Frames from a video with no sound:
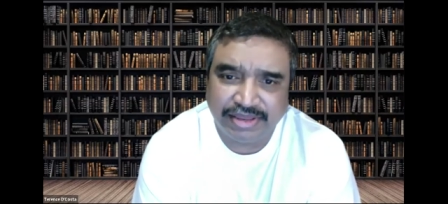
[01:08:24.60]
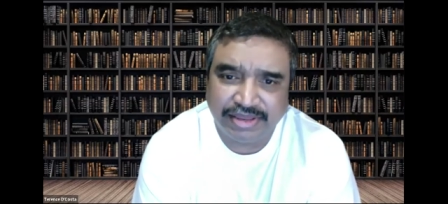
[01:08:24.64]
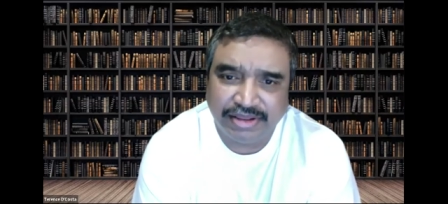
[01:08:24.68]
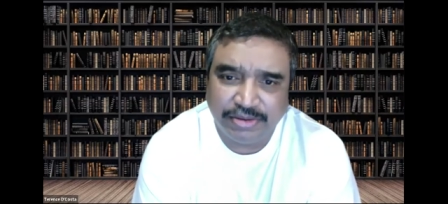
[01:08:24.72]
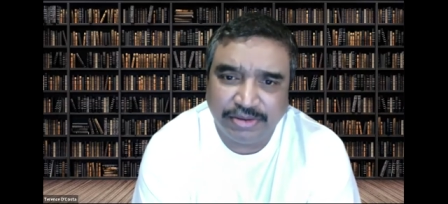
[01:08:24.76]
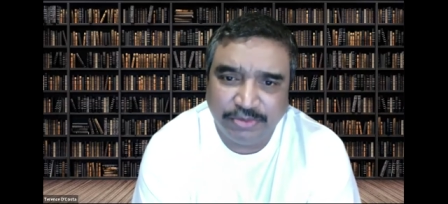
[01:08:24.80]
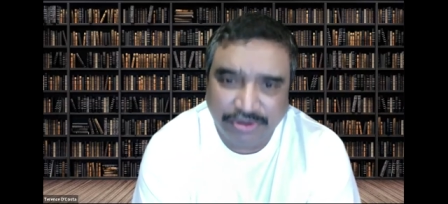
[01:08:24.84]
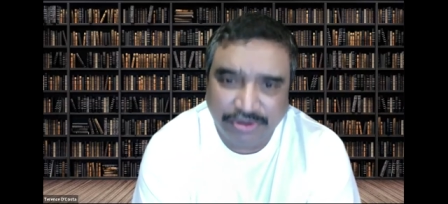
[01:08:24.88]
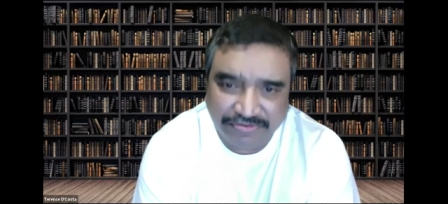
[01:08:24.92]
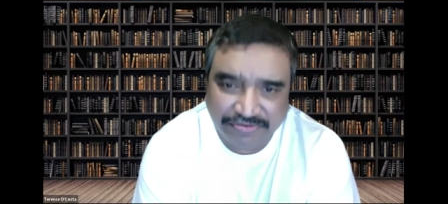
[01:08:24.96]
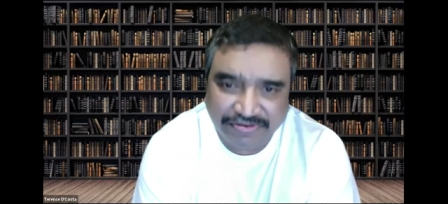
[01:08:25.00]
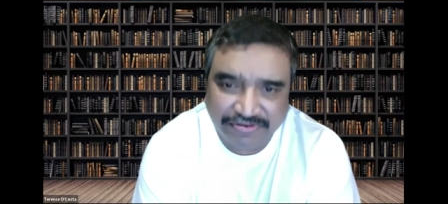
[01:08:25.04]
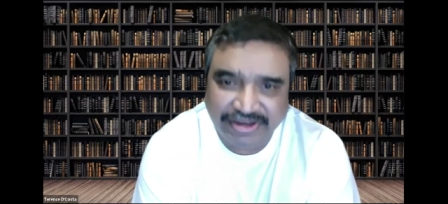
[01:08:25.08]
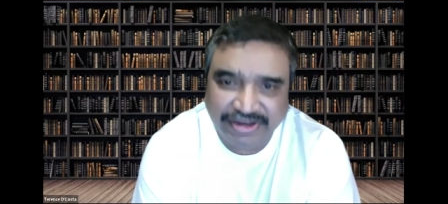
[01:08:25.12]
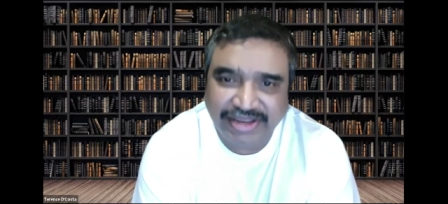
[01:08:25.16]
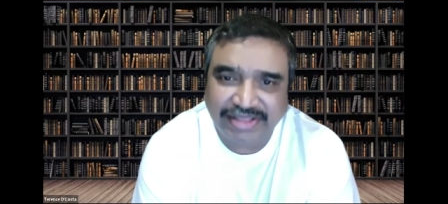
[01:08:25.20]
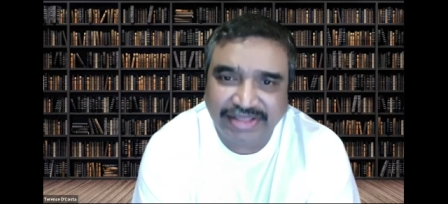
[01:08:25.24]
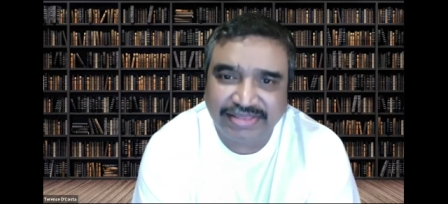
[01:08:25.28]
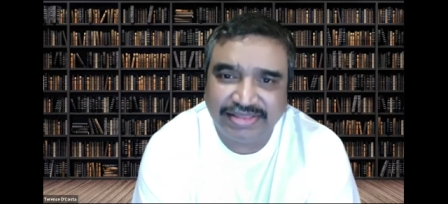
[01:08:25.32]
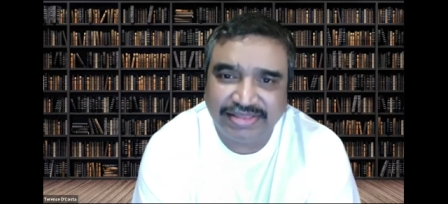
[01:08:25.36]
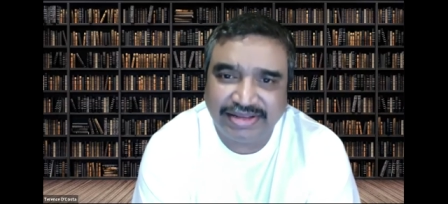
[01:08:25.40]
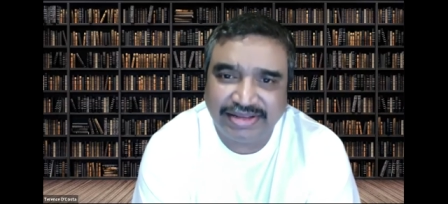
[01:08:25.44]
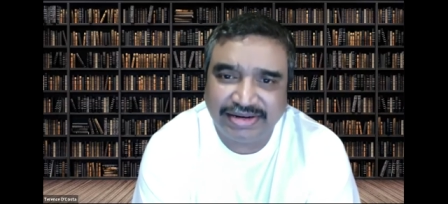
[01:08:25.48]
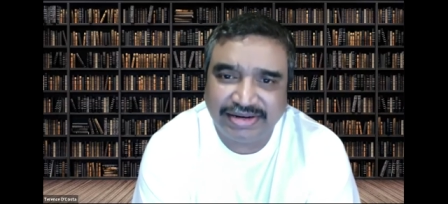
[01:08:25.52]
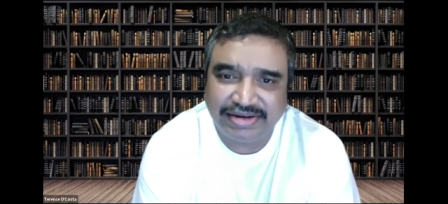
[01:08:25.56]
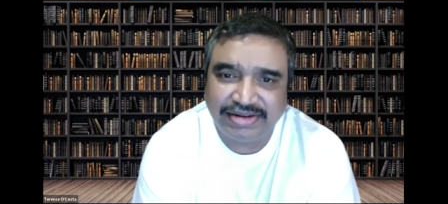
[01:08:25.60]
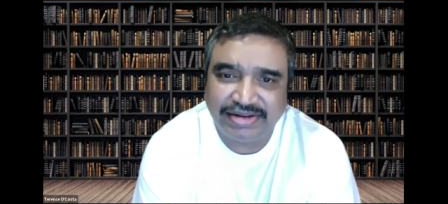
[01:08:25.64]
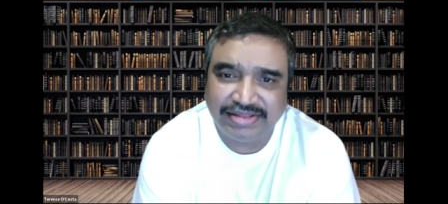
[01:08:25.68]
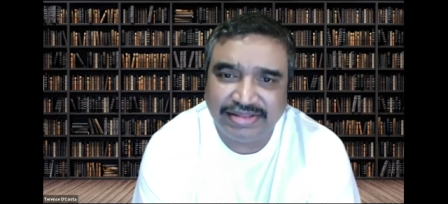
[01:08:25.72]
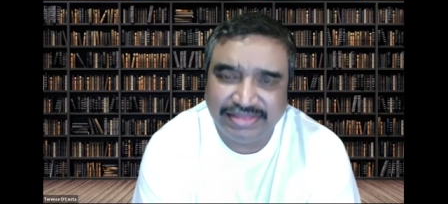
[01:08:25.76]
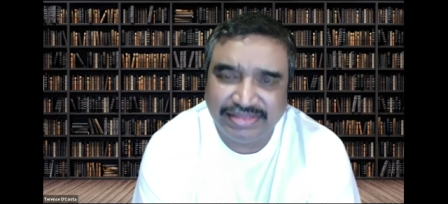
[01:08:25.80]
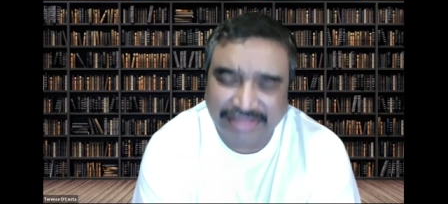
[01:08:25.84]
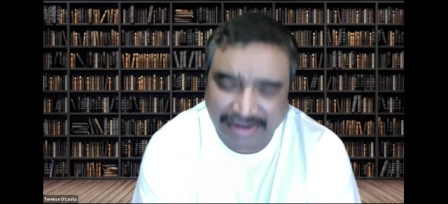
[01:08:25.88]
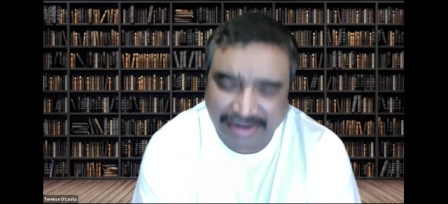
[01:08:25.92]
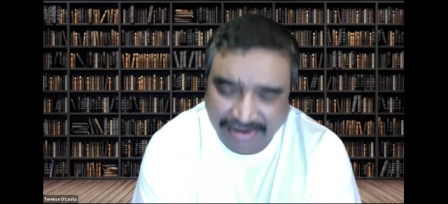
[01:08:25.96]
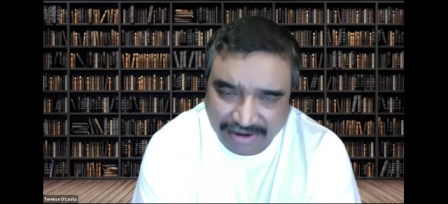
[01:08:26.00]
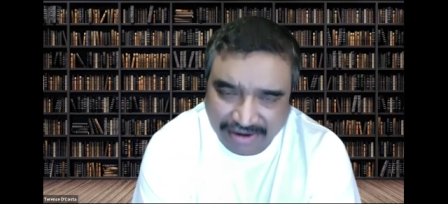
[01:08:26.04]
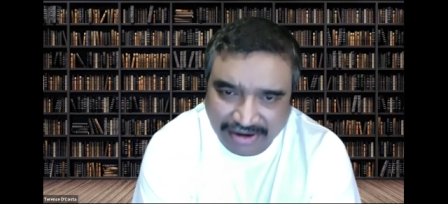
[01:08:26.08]
We forget that
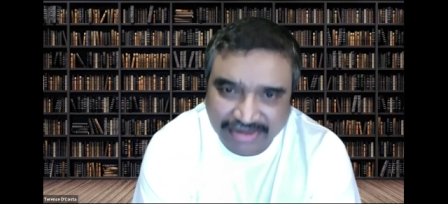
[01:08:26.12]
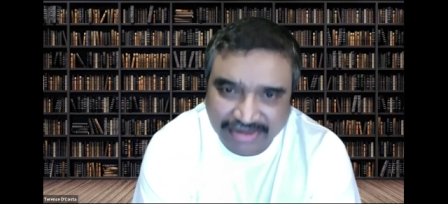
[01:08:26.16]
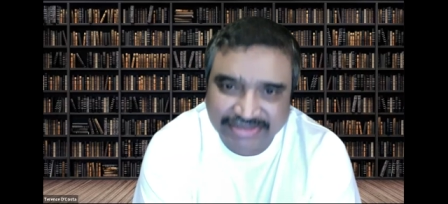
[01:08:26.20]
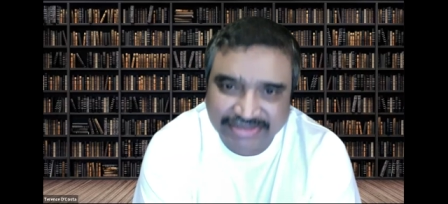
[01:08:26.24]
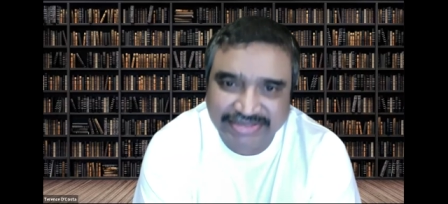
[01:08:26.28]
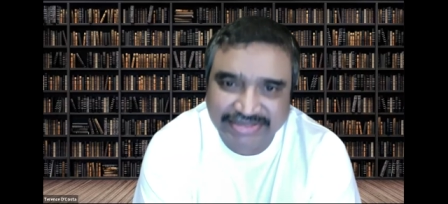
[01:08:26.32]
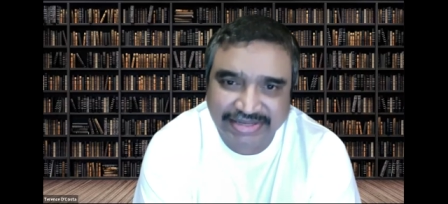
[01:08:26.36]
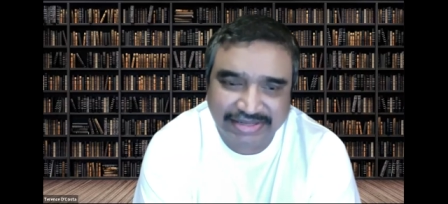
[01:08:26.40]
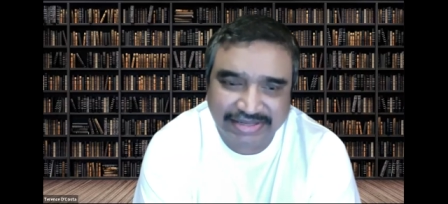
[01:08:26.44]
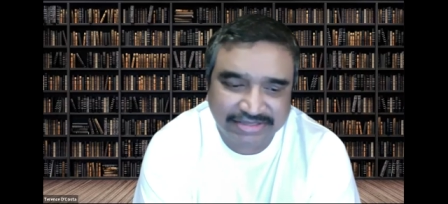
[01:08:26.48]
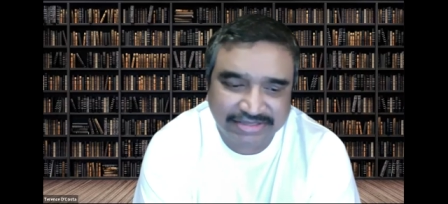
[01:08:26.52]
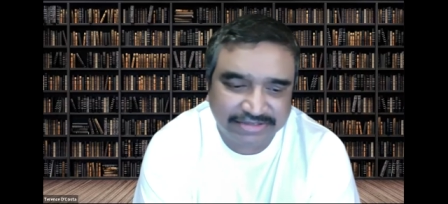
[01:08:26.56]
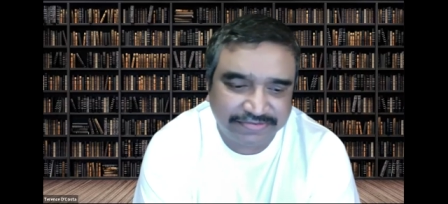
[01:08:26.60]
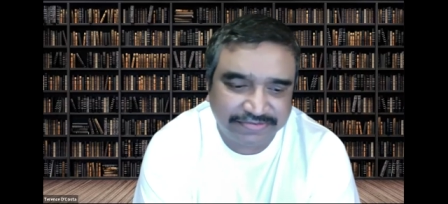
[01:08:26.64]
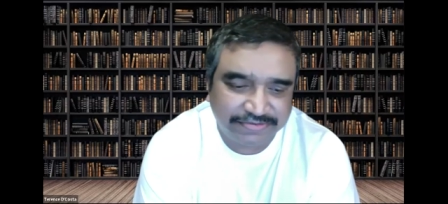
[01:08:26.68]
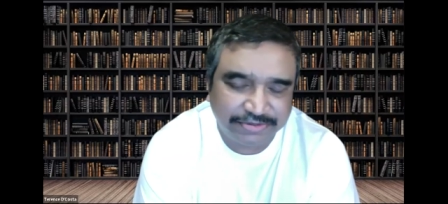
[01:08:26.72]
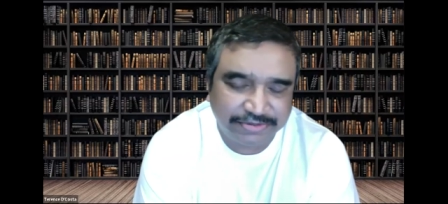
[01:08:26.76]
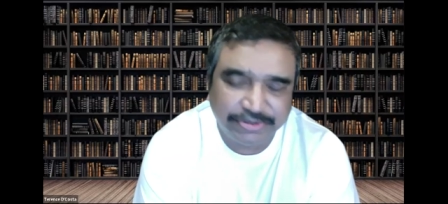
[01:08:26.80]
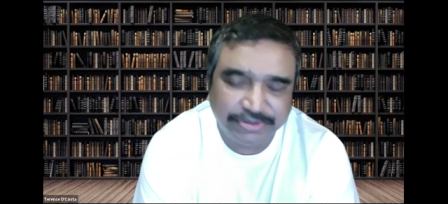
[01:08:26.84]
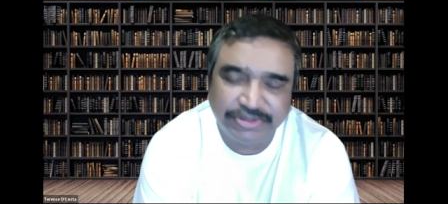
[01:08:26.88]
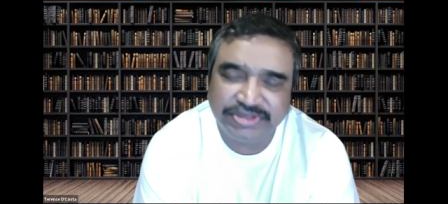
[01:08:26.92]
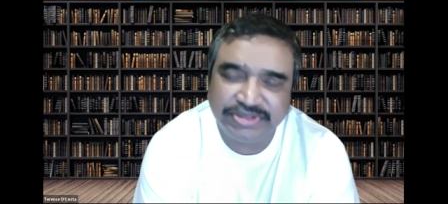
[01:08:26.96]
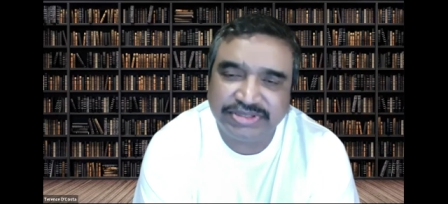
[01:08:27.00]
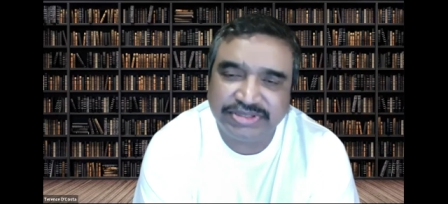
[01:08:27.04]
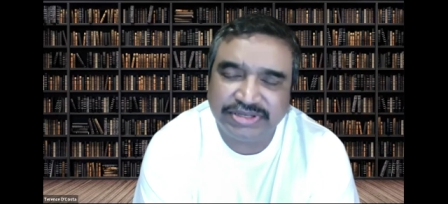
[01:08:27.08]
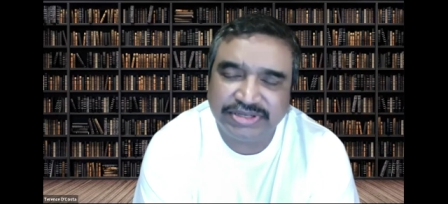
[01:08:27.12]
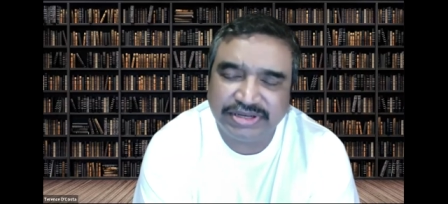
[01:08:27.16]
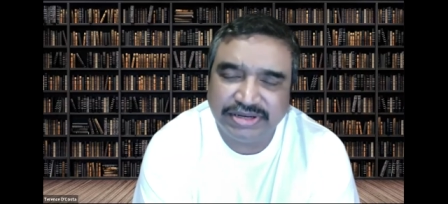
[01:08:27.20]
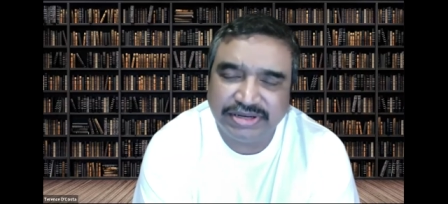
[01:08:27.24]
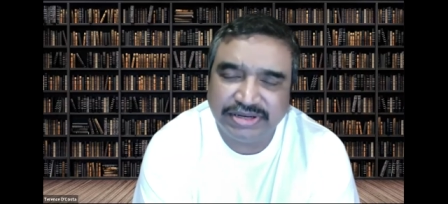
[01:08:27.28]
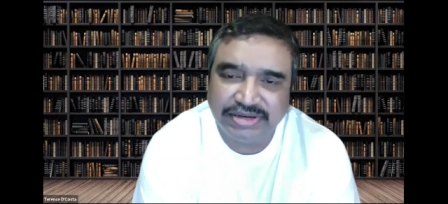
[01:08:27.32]
there are sets of rules